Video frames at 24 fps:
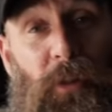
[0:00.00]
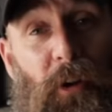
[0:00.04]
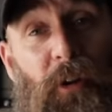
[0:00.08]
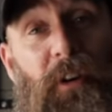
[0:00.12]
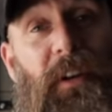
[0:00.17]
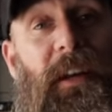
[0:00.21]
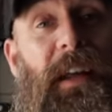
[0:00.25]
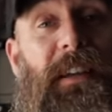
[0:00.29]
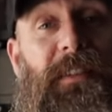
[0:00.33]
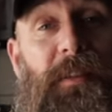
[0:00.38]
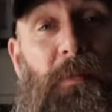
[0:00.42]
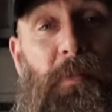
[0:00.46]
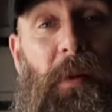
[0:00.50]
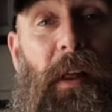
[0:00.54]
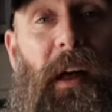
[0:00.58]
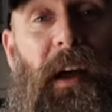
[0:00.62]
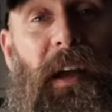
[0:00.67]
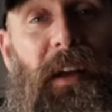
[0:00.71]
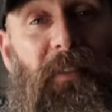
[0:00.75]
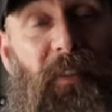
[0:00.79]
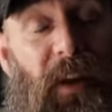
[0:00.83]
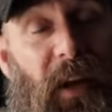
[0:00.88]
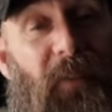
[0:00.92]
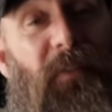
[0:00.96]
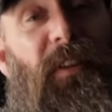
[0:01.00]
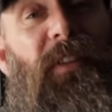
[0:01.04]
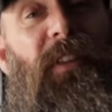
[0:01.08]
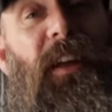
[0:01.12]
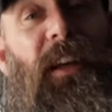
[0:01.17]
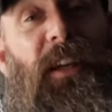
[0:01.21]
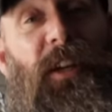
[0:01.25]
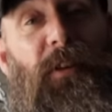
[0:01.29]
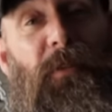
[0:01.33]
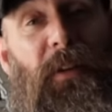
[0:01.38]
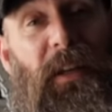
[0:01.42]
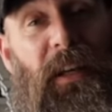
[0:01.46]
30 day supply of
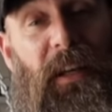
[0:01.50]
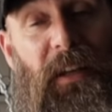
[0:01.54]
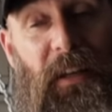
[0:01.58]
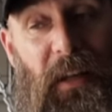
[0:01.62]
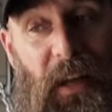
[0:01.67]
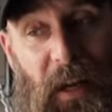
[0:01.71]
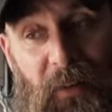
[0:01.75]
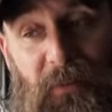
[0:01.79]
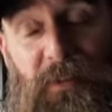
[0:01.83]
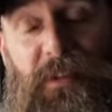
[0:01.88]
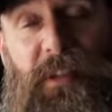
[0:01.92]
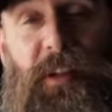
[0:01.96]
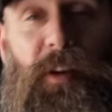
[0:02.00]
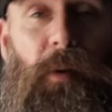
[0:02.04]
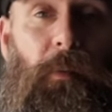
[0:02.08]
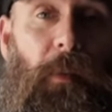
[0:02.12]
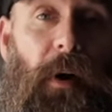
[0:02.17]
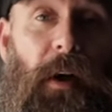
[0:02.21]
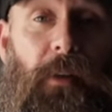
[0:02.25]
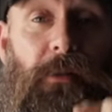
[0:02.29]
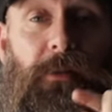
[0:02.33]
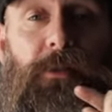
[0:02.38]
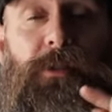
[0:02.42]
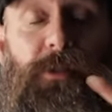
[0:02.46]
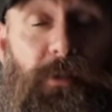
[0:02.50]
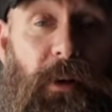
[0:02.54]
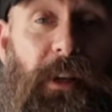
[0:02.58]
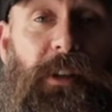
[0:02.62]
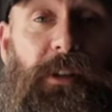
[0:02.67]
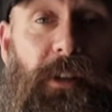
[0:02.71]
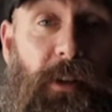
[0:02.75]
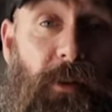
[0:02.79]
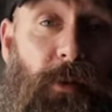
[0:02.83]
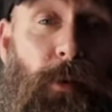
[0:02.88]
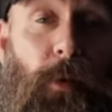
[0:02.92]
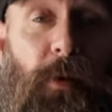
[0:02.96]
everything you need every single month
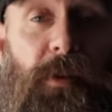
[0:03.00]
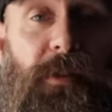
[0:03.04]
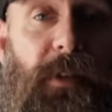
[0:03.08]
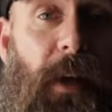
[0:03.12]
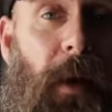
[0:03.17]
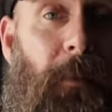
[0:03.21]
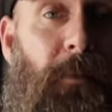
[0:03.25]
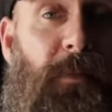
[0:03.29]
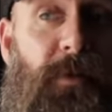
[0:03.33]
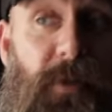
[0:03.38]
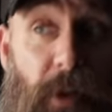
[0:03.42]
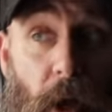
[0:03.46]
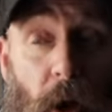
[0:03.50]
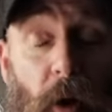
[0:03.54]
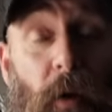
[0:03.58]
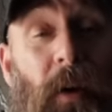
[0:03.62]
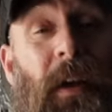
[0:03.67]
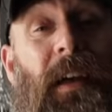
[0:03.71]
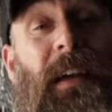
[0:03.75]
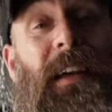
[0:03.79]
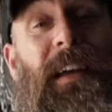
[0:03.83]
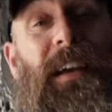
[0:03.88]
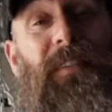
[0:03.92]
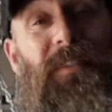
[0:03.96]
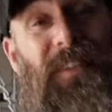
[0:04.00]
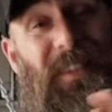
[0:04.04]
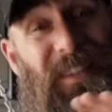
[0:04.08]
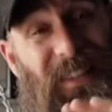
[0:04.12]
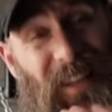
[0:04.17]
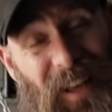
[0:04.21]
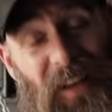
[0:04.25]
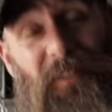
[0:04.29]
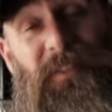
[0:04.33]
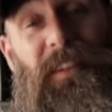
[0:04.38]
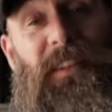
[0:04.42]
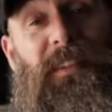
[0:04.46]
straight to your doorstep. So if this
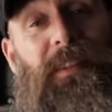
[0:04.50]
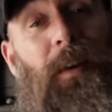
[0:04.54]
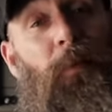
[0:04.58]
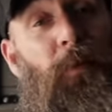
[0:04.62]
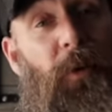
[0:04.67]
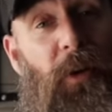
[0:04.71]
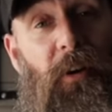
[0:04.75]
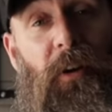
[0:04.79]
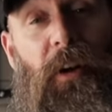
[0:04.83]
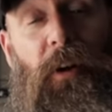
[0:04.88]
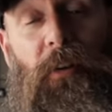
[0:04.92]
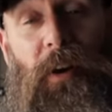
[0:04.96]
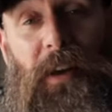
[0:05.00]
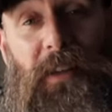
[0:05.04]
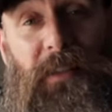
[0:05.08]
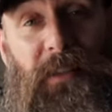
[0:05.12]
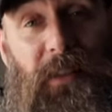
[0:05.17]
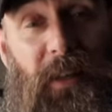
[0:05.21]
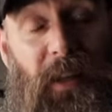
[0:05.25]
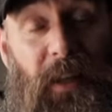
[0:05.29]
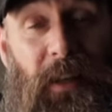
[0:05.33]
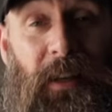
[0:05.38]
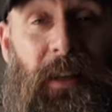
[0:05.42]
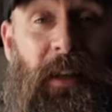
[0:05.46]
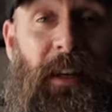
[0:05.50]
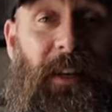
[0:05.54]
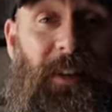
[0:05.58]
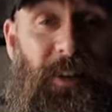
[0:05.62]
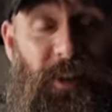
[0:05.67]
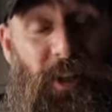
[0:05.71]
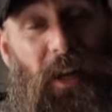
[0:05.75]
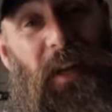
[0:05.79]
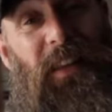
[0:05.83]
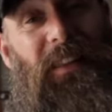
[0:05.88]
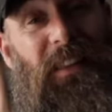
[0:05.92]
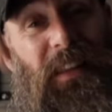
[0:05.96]
sounds like something you're interested in,
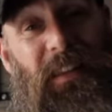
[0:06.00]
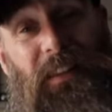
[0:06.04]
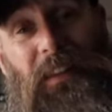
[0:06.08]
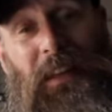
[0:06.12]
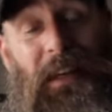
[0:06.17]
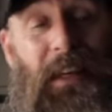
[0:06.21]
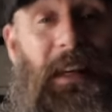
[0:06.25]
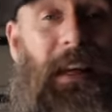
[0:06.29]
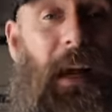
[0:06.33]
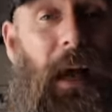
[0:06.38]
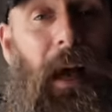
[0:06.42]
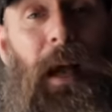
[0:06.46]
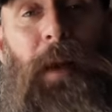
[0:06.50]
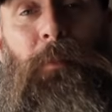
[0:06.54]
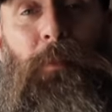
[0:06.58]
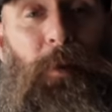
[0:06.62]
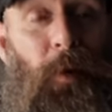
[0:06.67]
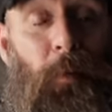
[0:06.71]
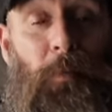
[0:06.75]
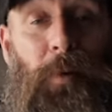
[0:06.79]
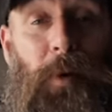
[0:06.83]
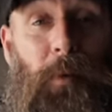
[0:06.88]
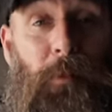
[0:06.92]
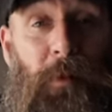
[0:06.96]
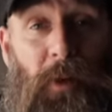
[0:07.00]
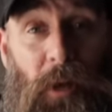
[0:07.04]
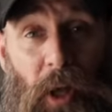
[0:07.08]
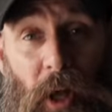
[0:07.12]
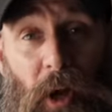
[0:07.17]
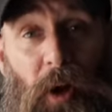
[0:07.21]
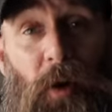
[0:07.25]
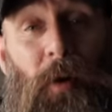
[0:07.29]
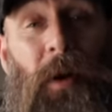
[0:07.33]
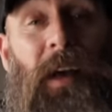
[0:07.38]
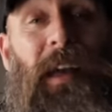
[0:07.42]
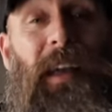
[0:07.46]
check the link I am gonna put
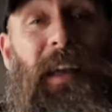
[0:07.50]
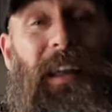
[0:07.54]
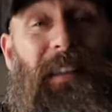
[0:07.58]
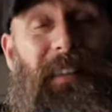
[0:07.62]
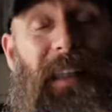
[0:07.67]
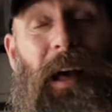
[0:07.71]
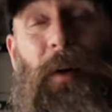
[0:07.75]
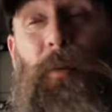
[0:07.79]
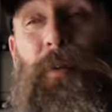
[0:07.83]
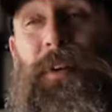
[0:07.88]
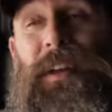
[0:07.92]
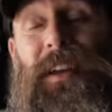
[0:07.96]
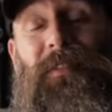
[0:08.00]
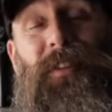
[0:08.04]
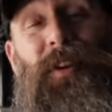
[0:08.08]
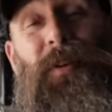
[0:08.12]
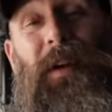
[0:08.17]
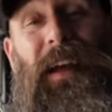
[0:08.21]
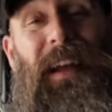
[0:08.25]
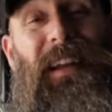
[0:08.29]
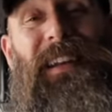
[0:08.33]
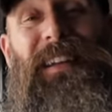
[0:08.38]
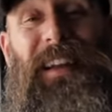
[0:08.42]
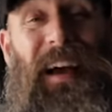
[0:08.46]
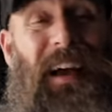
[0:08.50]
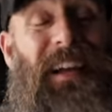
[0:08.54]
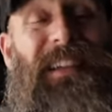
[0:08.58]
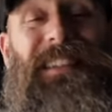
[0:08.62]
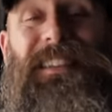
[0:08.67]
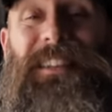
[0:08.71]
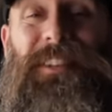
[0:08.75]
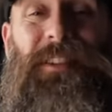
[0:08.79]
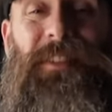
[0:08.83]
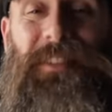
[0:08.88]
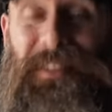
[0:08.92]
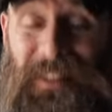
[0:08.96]
below and that will give you a
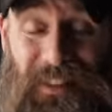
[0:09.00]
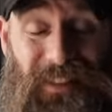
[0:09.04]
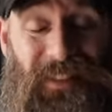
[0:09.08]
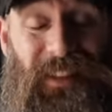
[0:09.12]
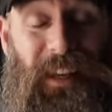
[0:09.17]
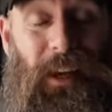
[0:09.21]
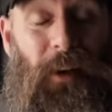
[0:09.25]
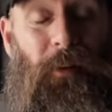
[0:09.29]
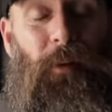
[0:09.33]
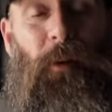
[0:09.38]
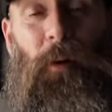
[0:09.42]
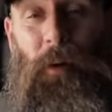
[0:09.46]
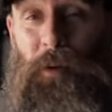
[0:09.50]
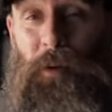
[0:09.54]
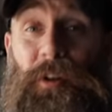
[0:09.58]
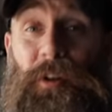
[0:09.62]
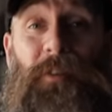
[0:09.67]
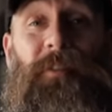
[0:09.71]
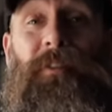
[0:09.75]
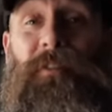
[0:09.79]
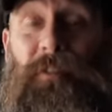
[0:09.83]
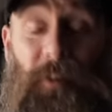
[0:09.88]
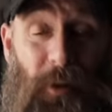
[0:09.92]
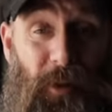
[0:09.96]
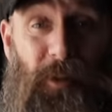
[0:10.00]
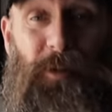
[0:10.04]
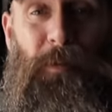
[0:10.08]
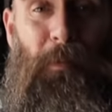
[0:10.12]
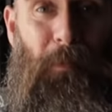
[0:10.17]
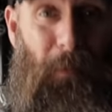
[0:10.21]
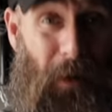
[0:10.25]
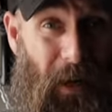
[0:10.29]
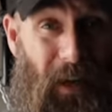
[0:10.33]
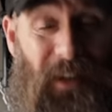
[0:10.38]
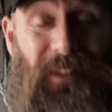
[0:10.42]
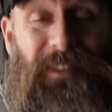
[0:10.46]
nice little discount your
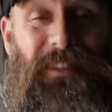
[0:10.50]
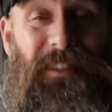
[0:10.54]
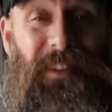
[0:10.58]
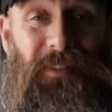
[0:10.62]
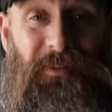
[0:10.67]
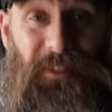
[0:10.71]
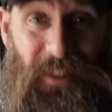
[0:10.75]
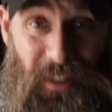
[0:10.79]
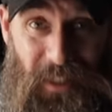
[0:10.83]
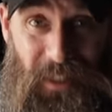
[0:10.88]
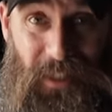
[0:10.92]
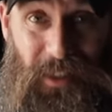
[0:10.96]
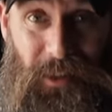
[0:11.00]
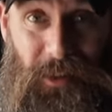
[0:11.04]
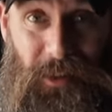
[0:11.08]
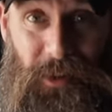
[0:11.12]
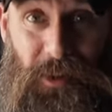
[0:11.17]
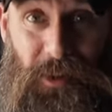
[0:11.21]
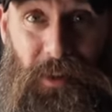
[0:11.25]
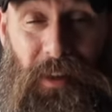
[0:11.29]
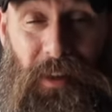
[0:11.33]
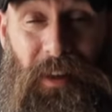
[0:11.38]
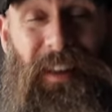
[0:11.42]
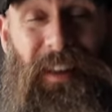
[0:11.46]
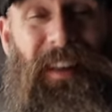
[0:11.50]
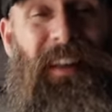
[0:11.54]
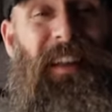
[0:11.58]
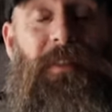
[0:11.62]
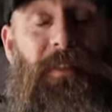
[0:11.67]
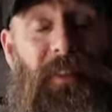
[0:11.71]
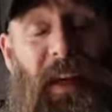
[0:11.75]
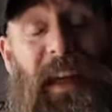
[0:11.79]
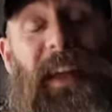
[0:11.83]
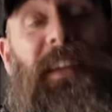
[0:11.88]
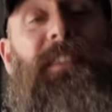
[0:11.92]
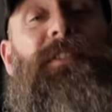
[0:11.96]
first box of Tiege.
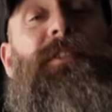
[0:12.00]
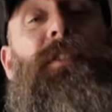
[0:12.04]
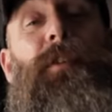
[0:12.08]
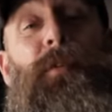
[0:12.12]
Thanks